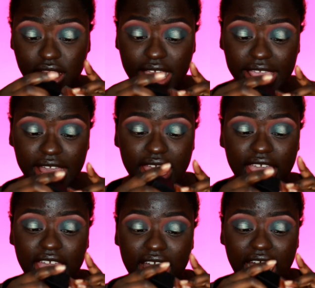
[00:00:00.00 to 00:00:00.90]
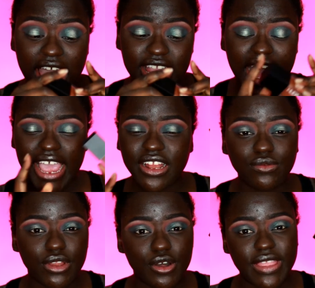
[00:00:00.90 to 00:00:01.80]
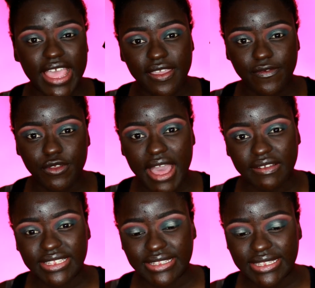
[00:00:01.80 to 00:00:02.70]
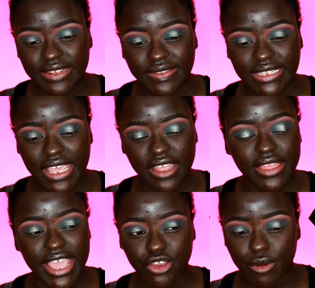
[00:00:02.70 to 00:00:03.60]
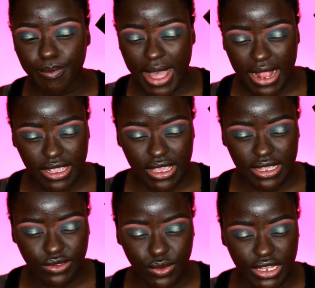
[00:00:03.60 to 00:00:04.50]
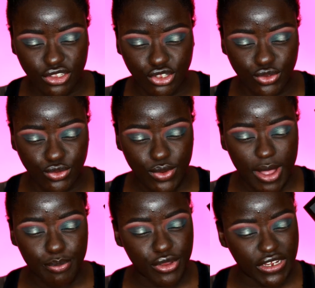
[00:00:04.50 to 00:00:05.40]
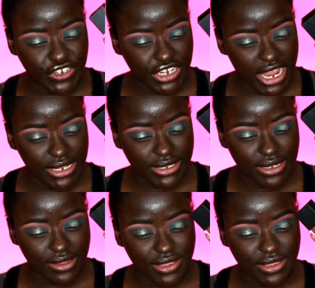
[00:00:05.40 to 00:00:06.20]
Like, and I don't know that if you have sensitive skin that your body is going to appreciate